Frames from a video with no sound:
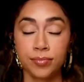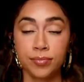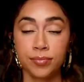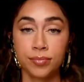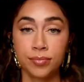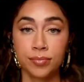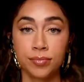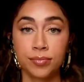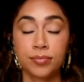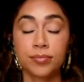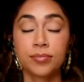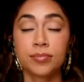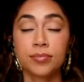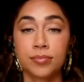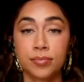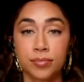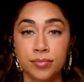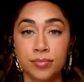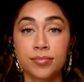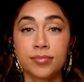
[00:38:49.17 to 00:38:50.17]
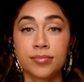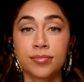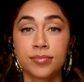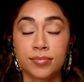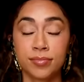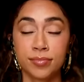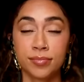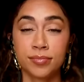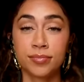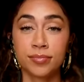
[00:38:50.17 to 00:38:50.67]

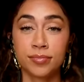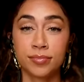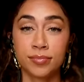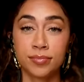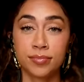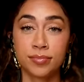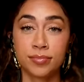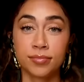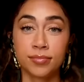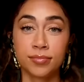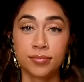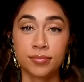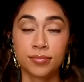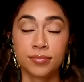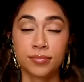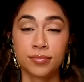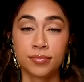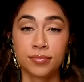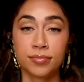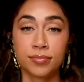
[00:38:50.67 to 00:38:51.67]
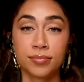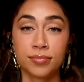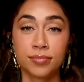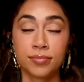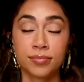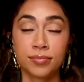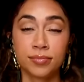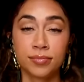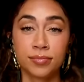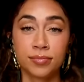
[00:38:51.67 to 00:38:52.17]

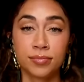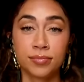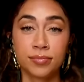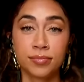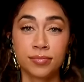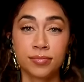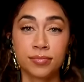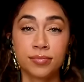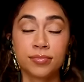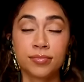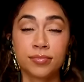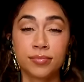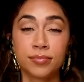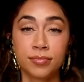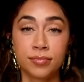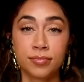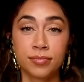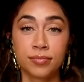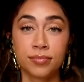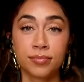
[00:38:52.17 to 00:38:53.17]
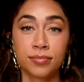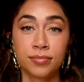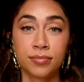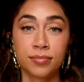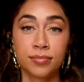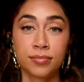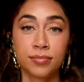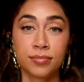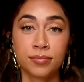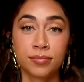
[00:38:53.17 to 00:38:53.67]

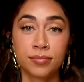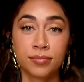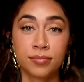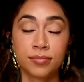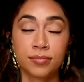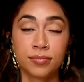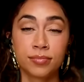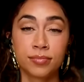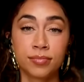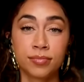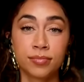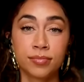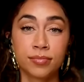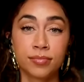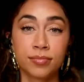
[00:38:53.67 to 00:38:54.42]
This person isn't speaking.